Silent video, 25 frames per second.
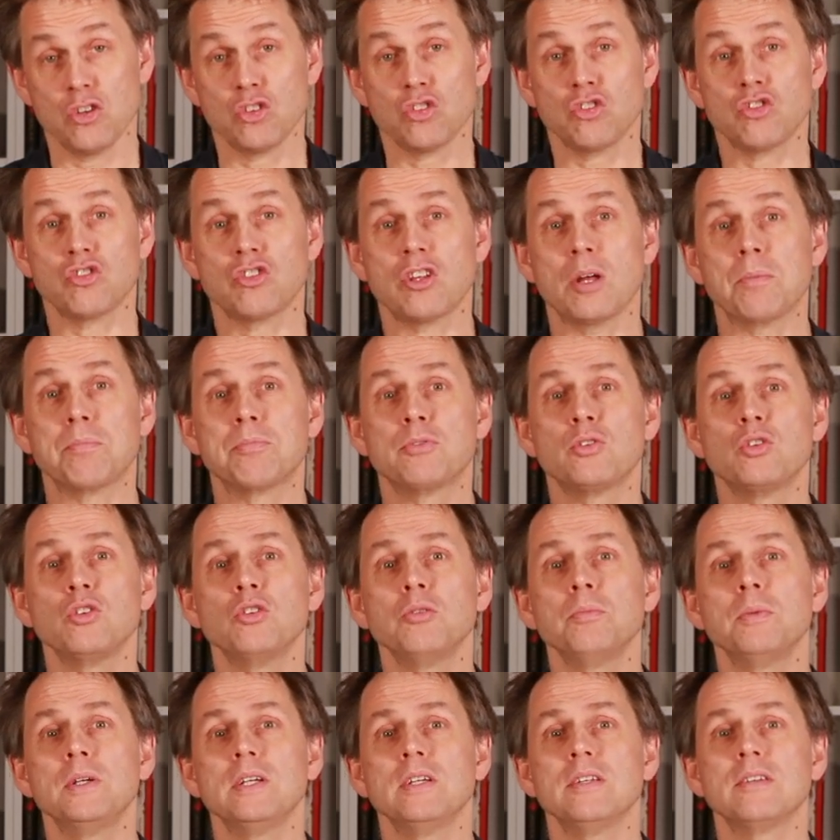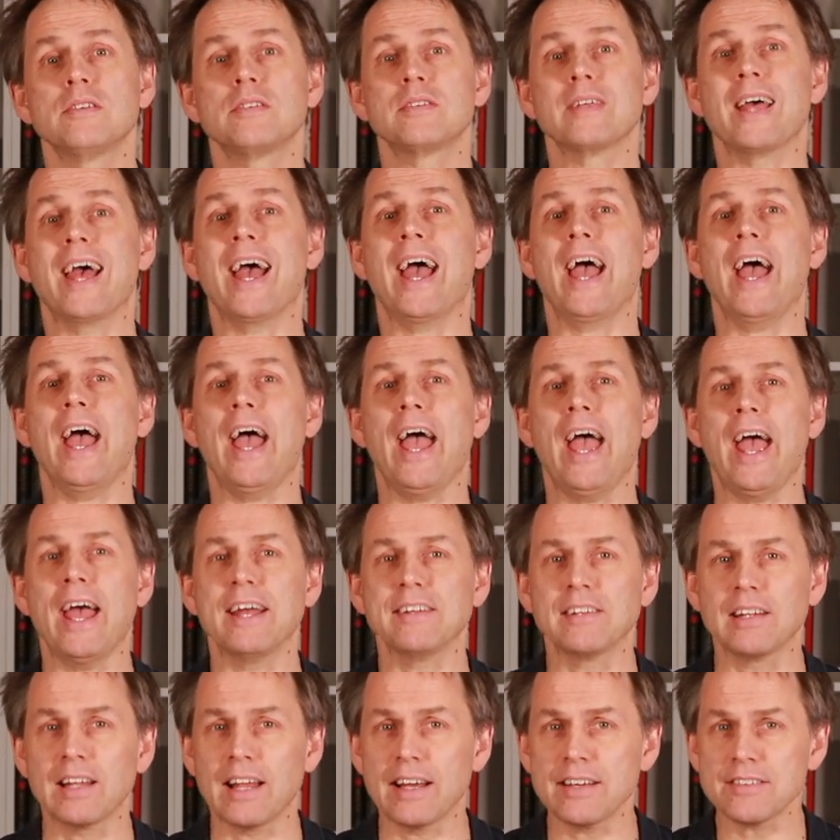Step two means
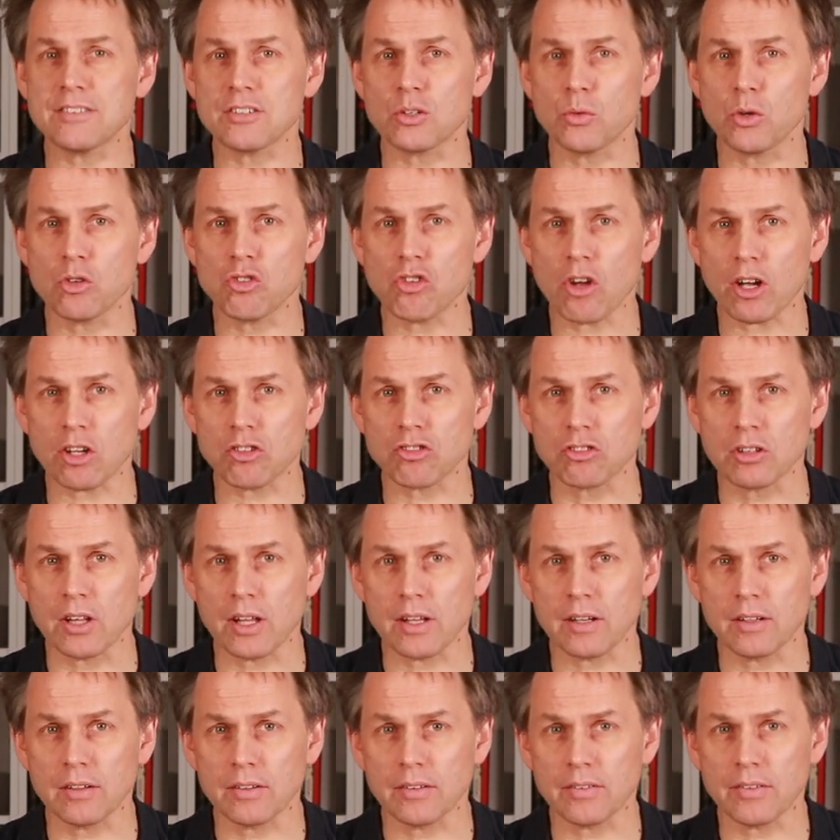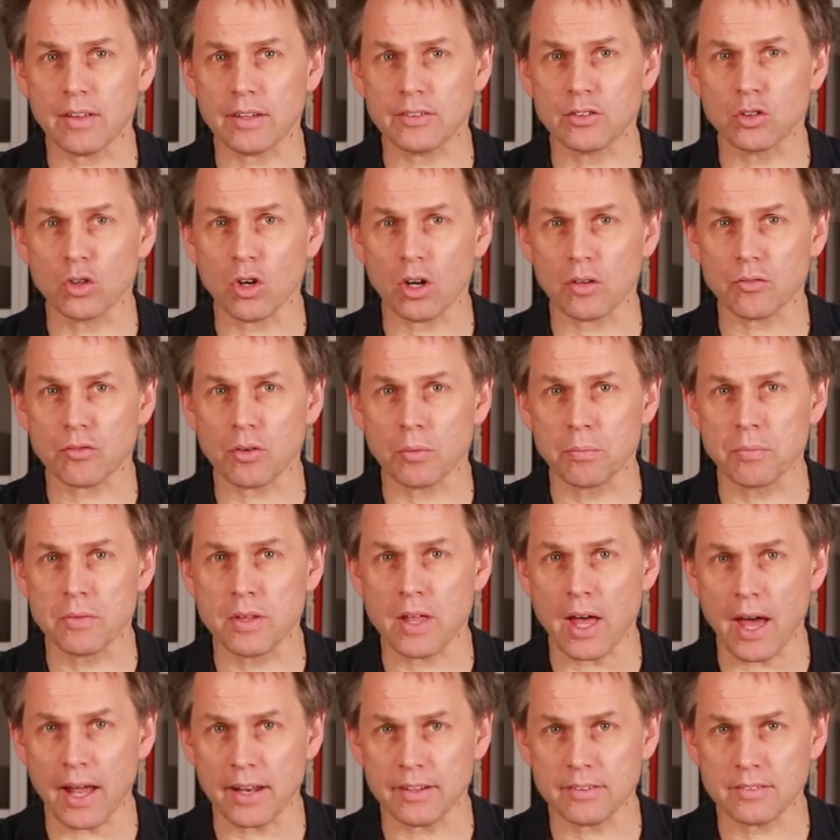analyze the rejection letter that you got from
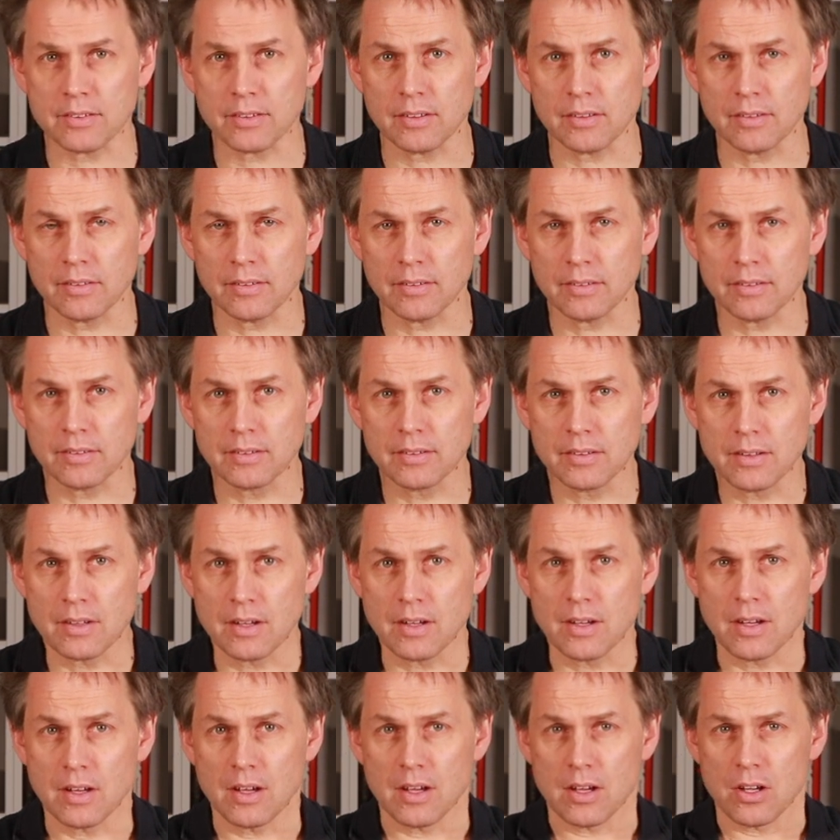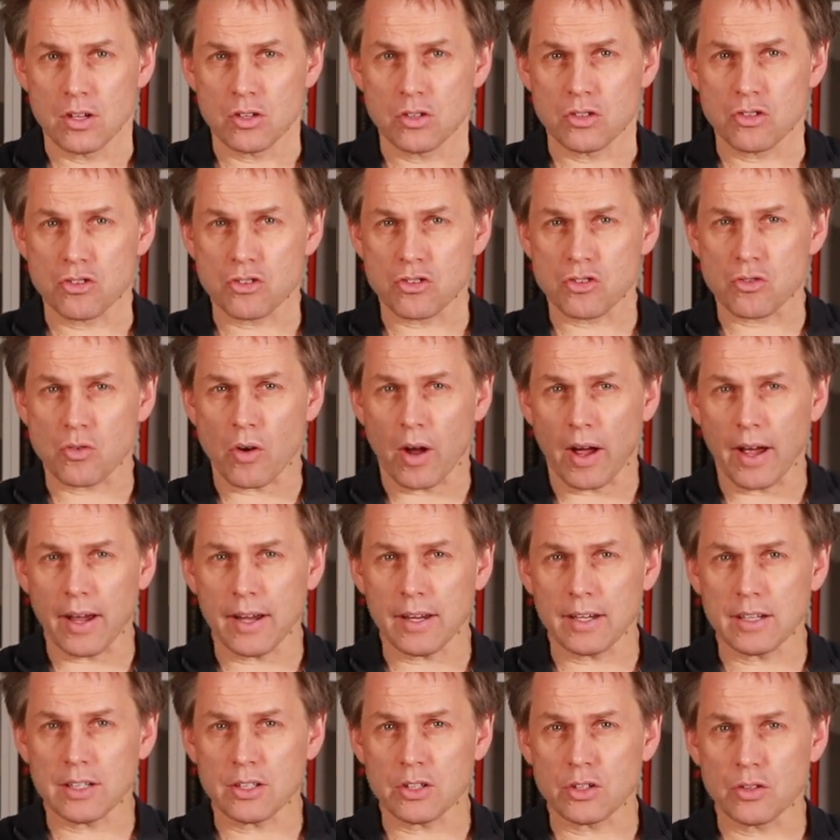the editor
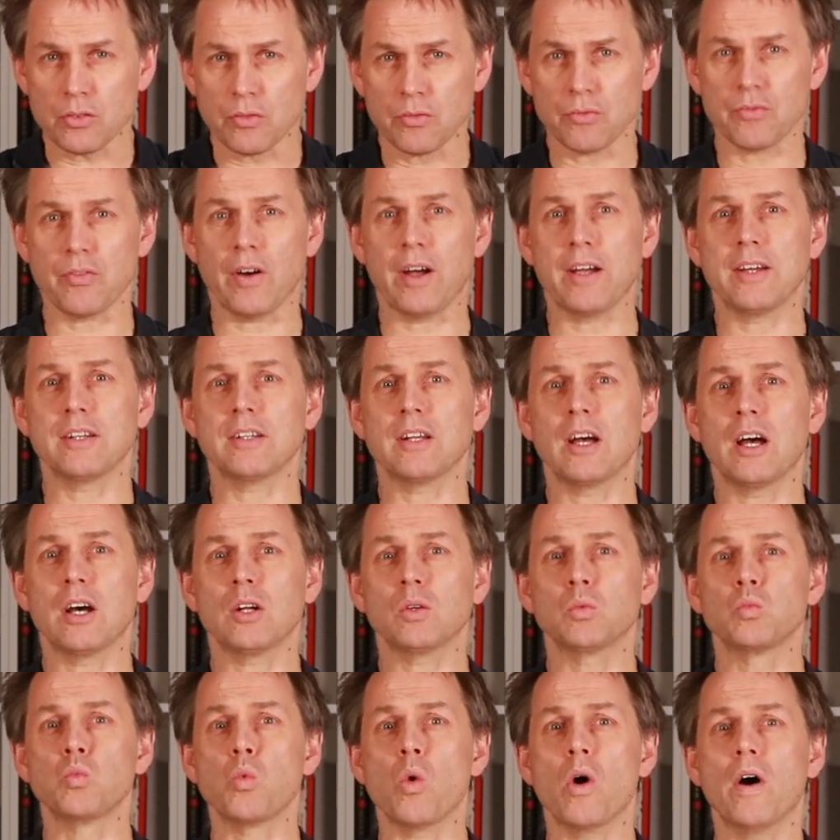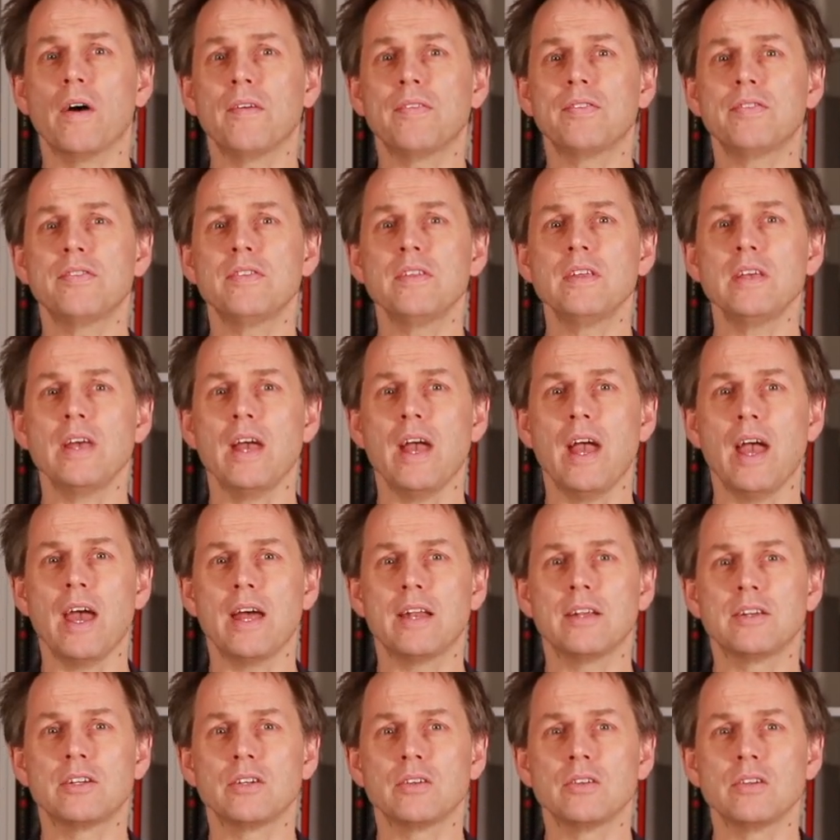try to find out what the
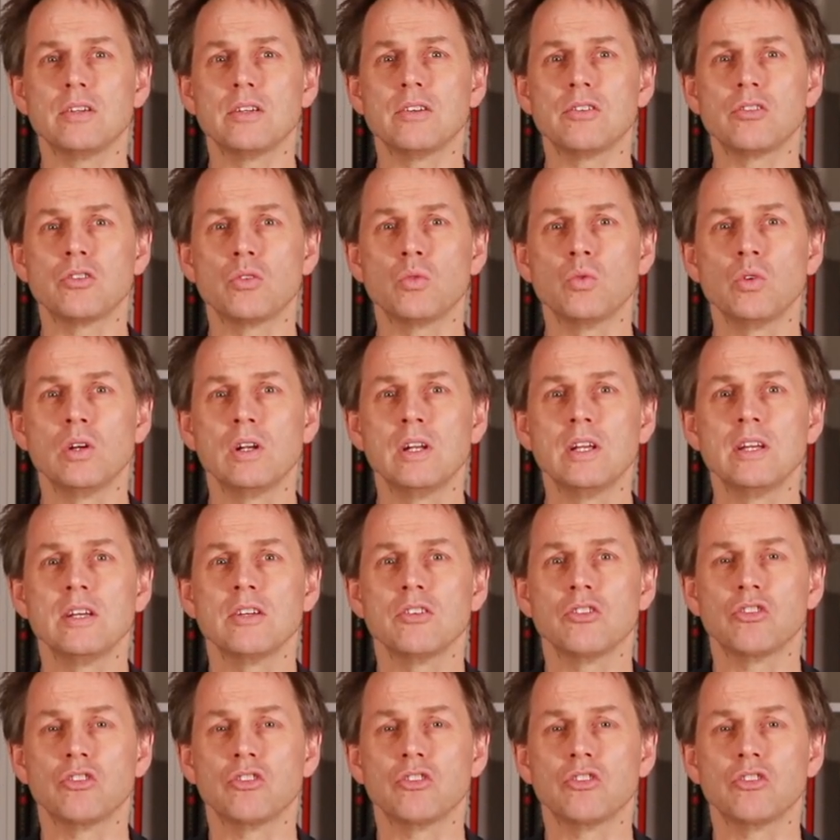editor is really